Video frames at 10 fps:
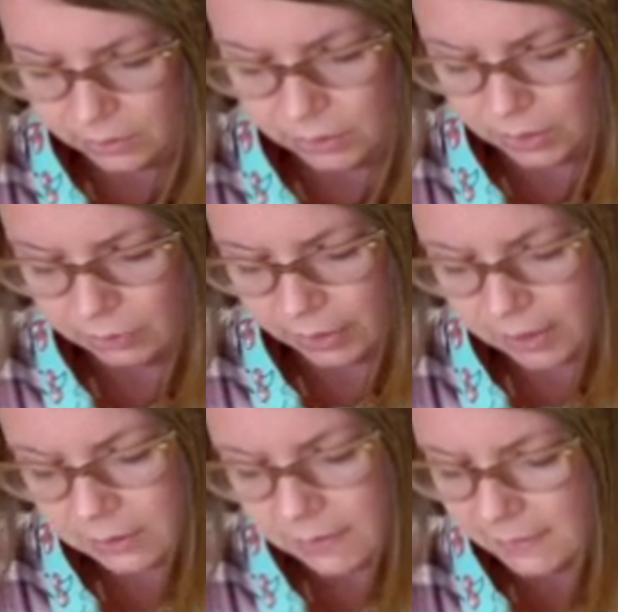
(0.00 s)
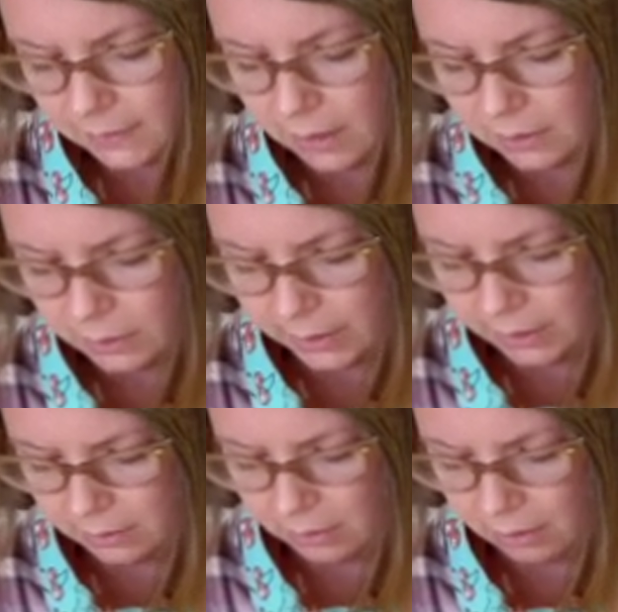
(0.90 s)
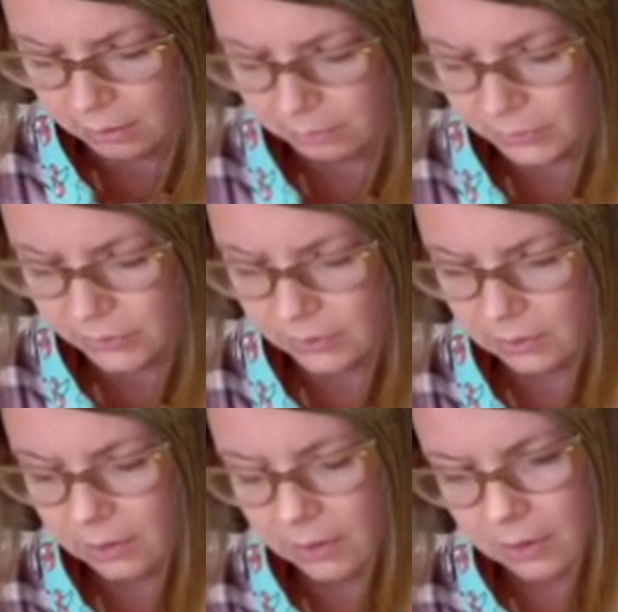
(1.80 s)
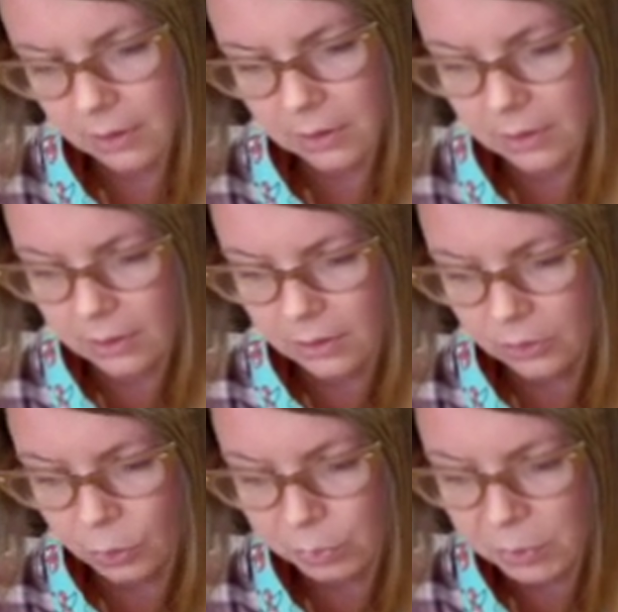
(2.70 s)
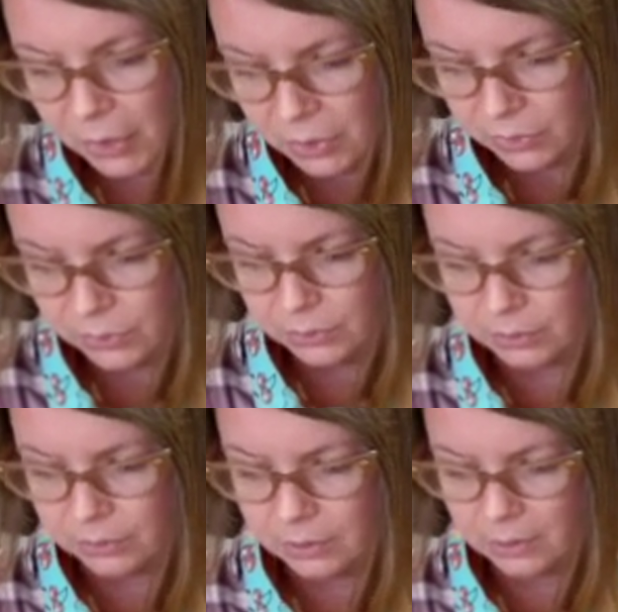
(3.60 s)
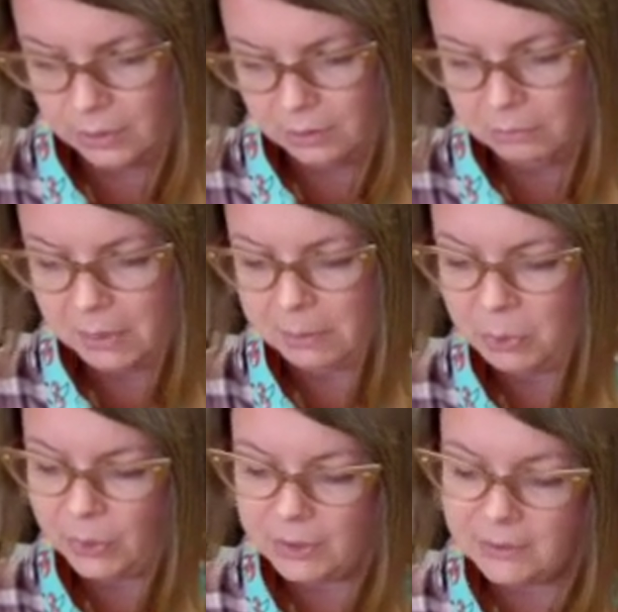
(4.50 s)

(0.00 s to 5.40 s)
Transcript: She cradled Sadako in her arms. "You'll be better soon, maybe when the